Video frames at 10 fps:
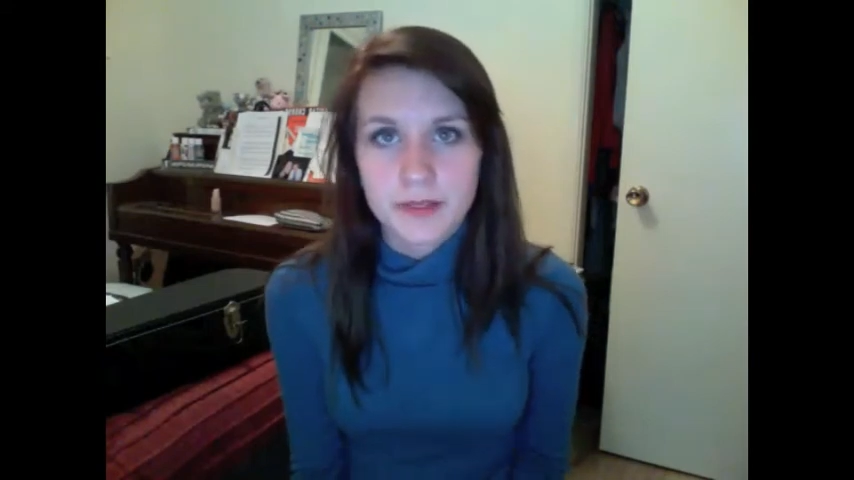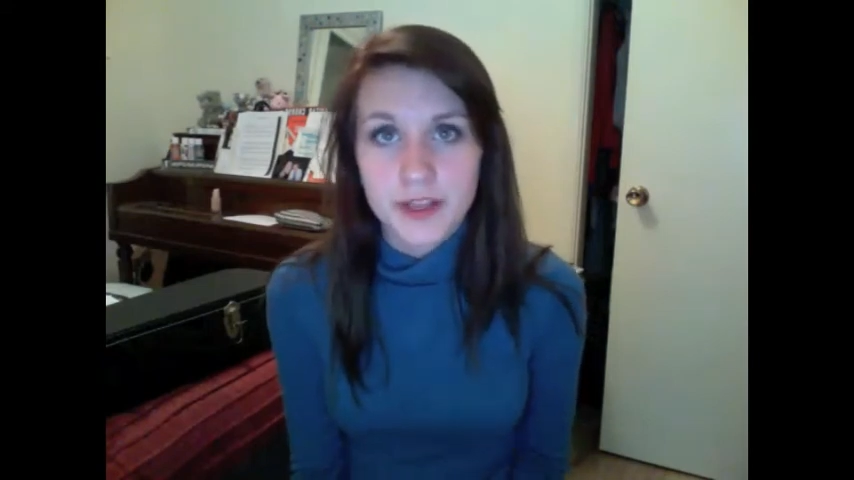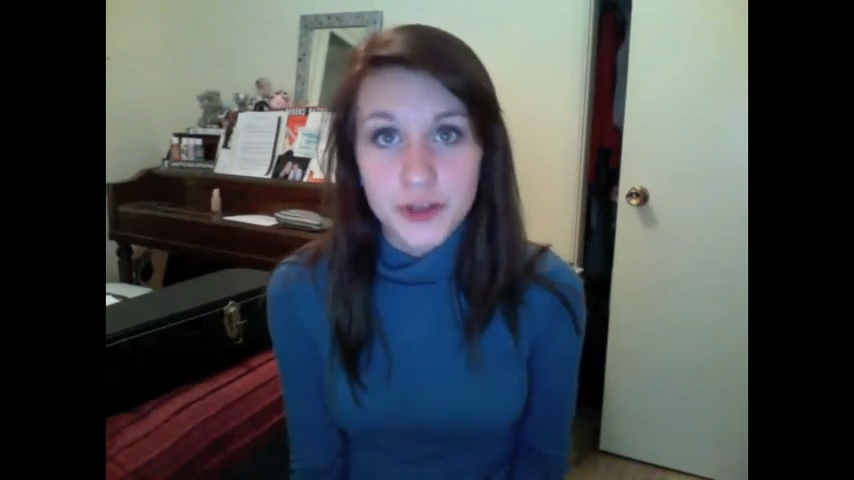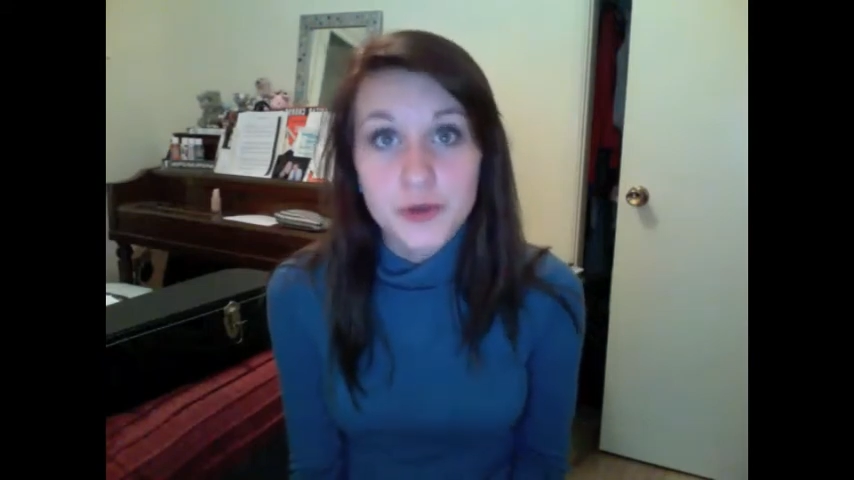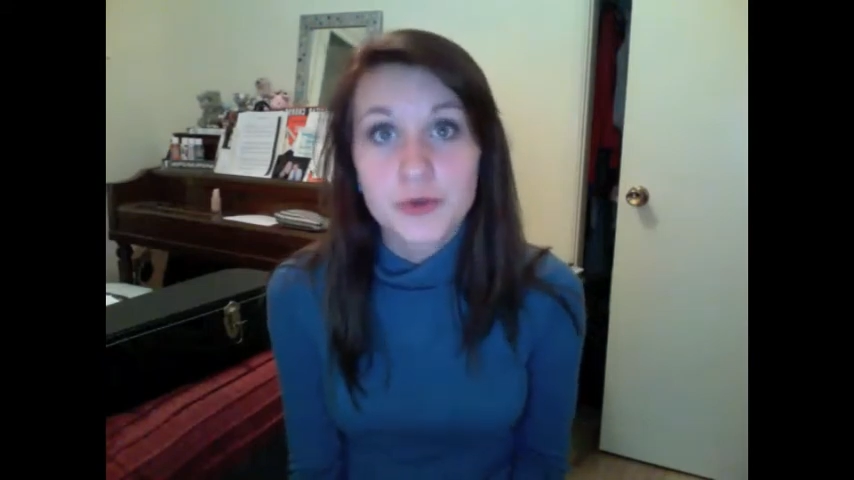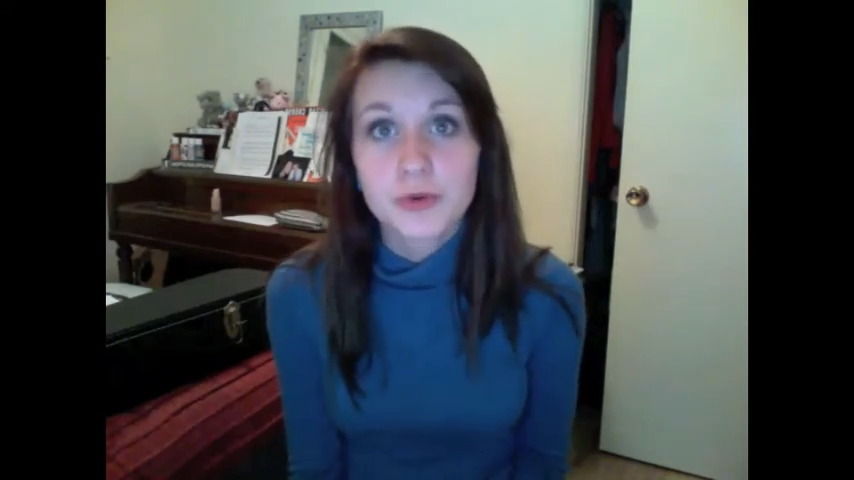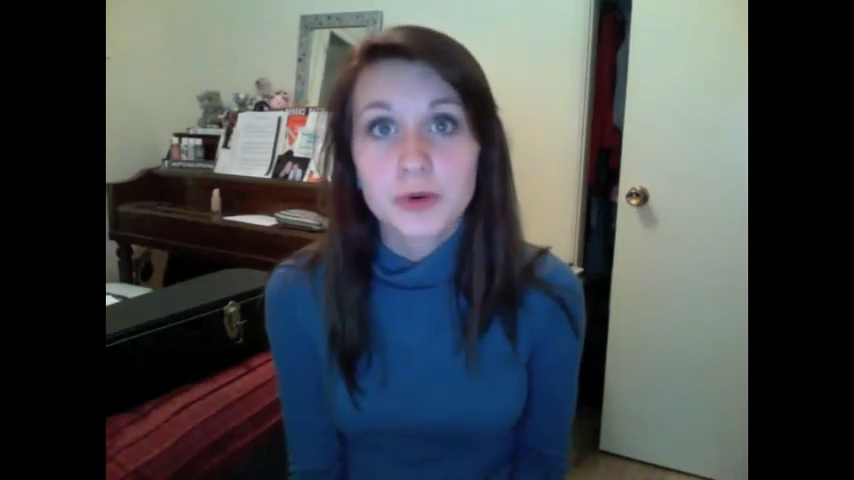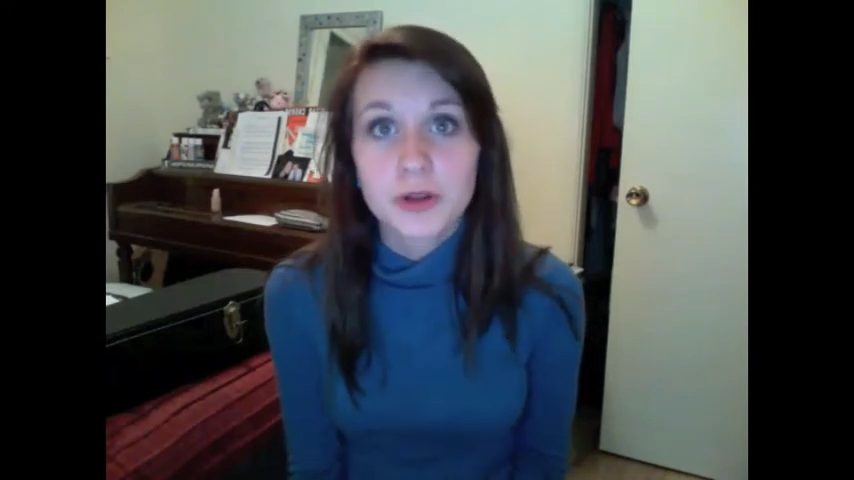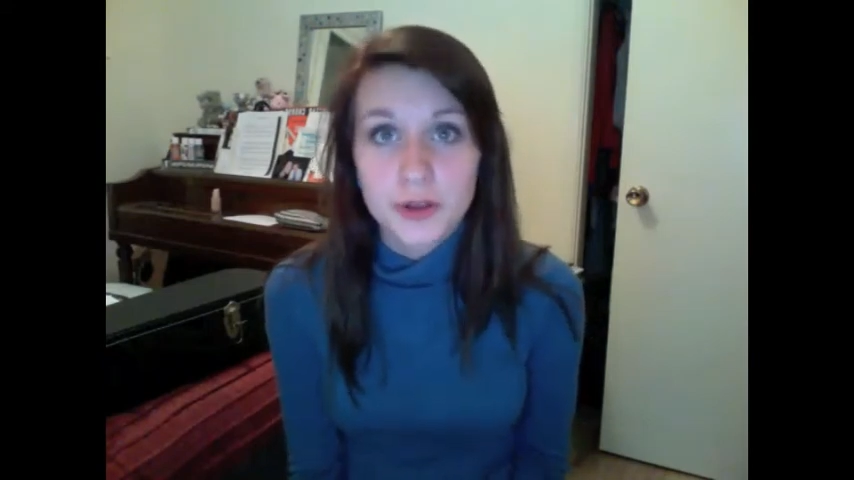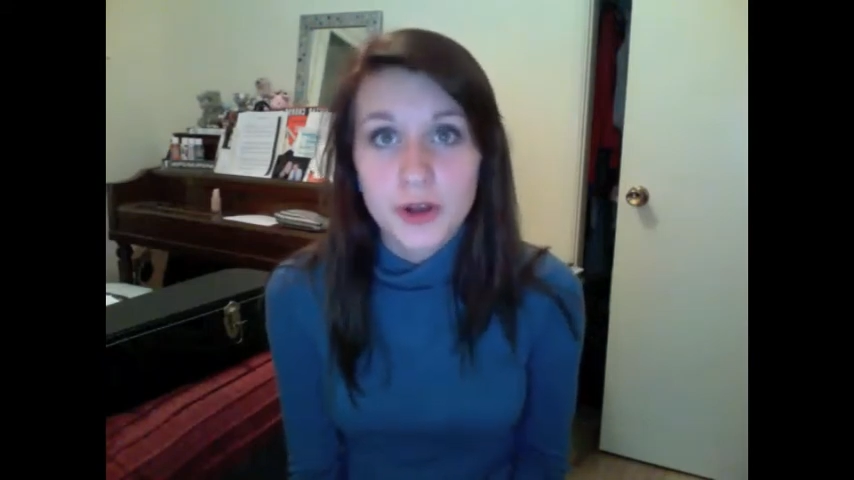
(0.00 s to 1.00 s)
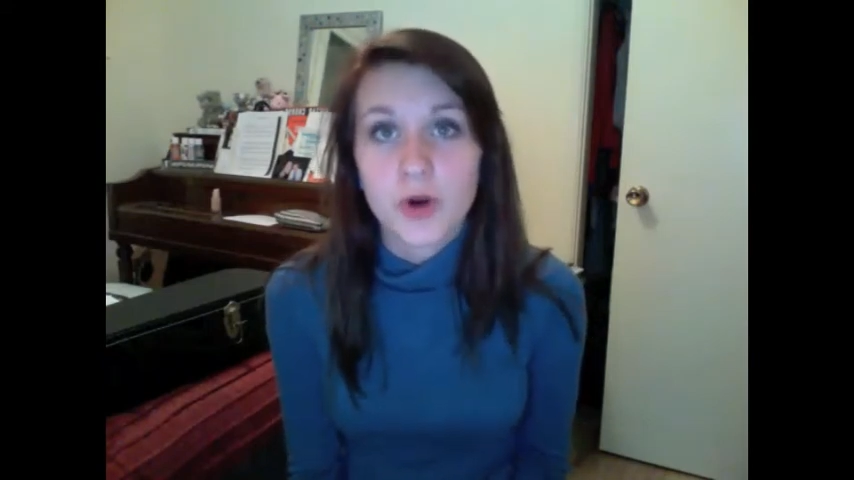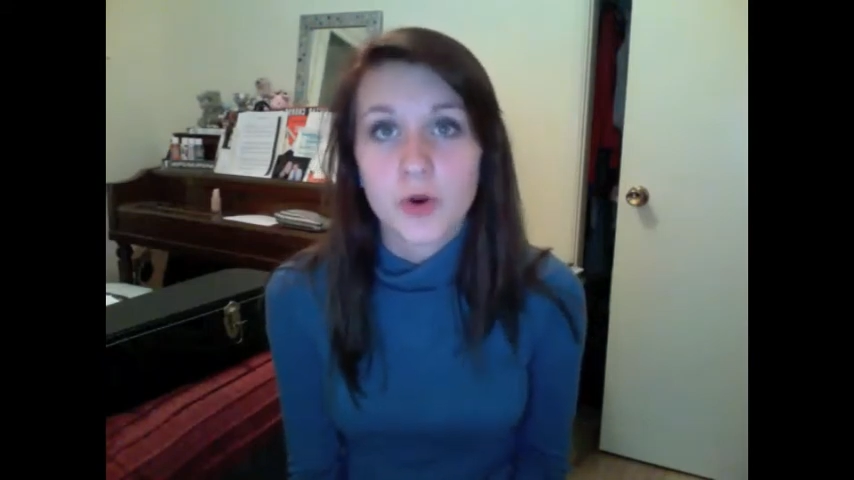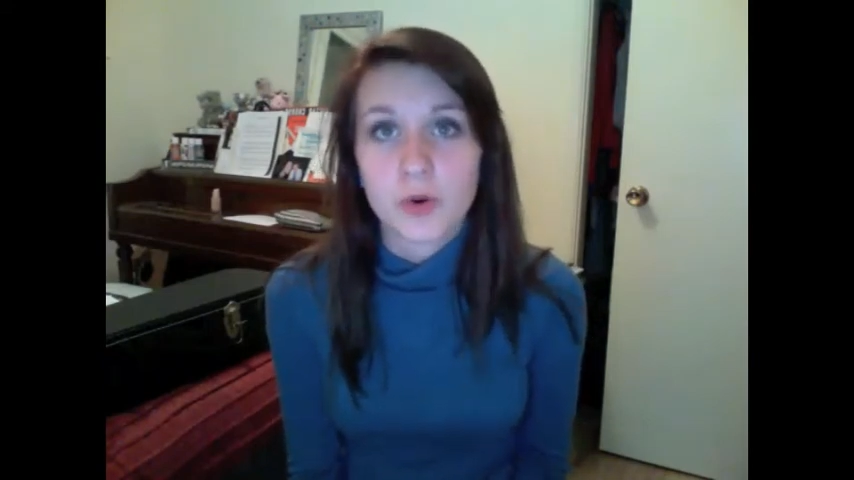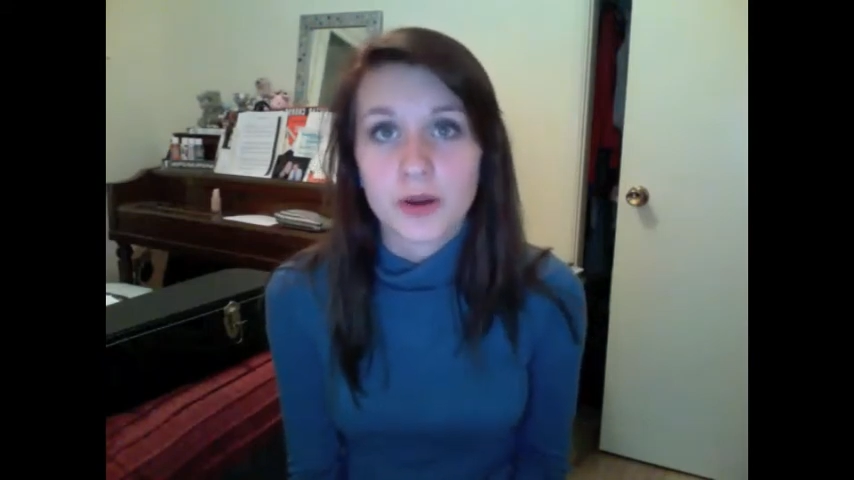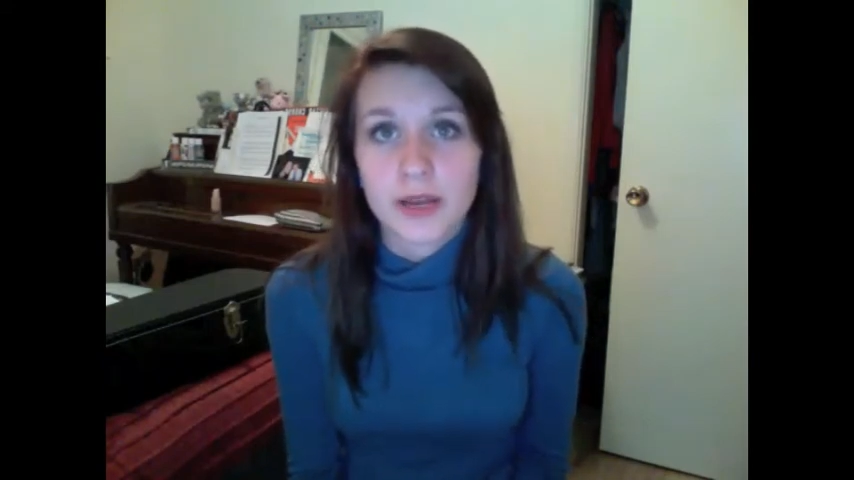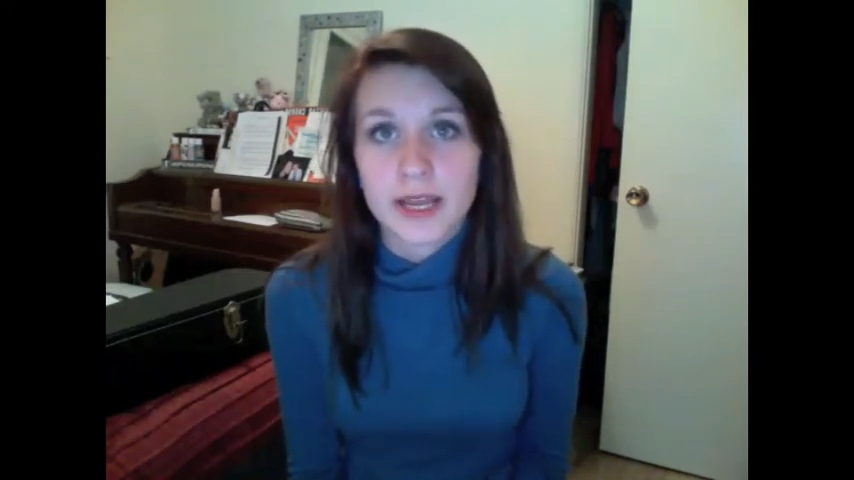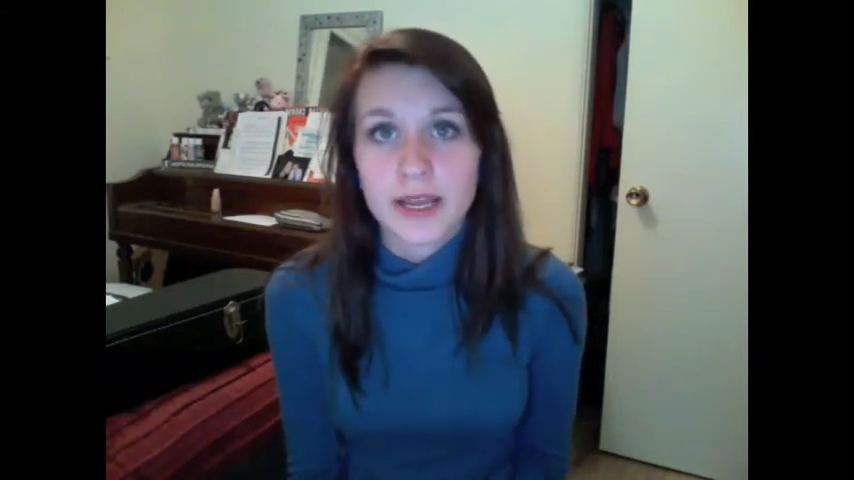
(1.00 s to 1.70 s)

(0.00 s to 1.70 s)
that you know